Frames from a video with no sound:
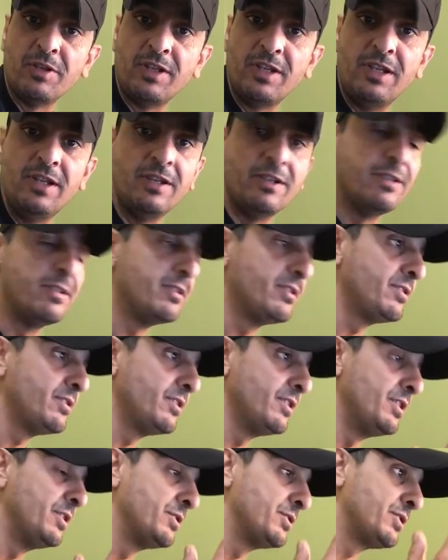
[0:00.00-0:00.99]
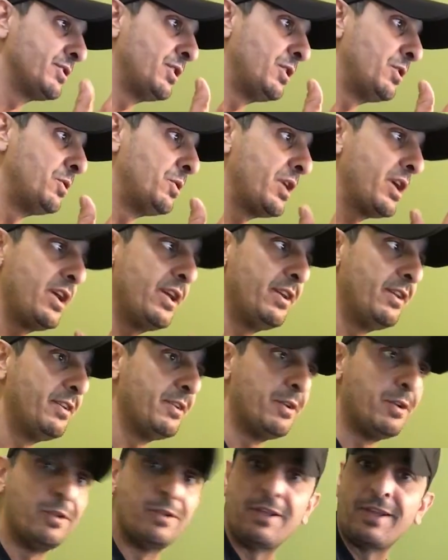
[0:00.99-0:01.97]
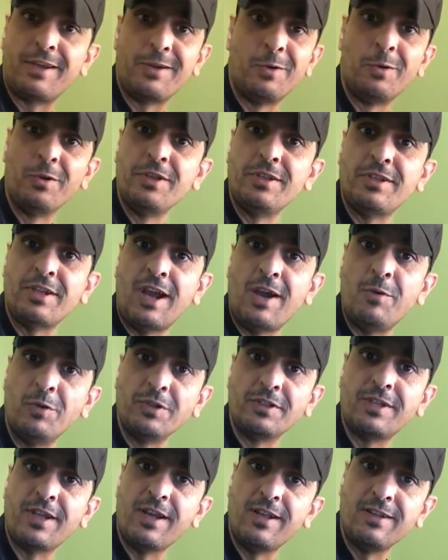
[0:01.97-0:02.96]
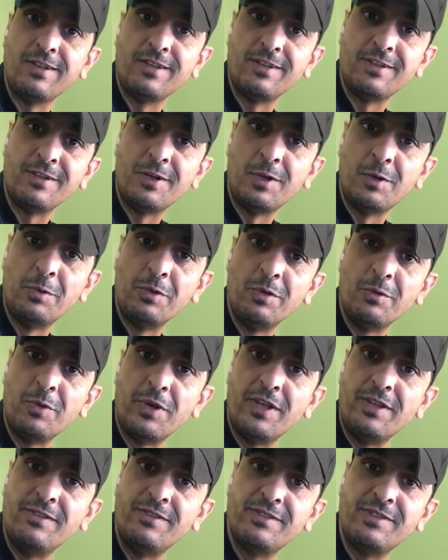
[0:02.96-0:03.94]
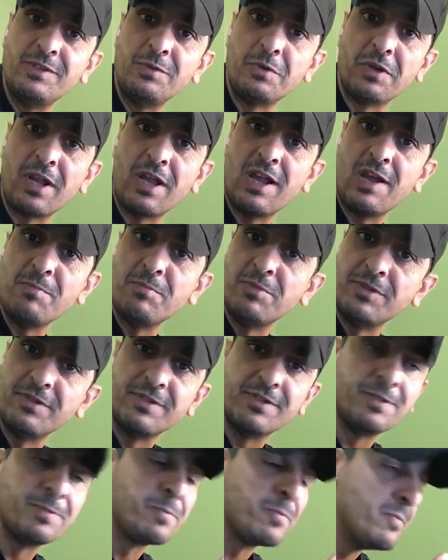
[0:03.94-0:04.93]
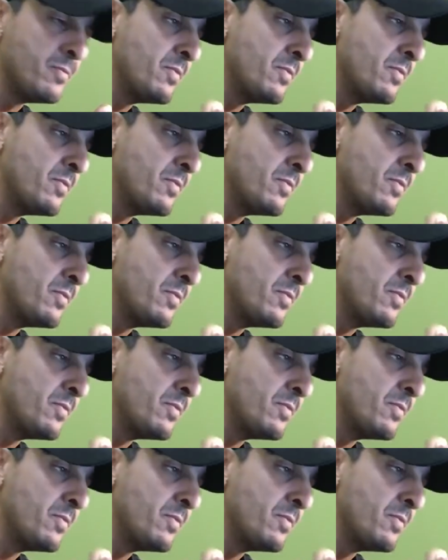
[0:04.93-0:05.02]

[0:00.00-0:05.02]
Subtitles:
of years, so hey, like, only time will tell, and we'll wait and see what happens,